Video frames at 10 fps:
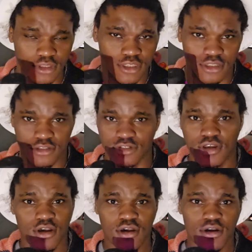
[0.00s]
kids.
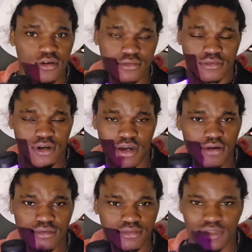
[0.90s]

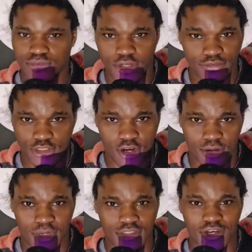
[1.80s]
We don't even talk about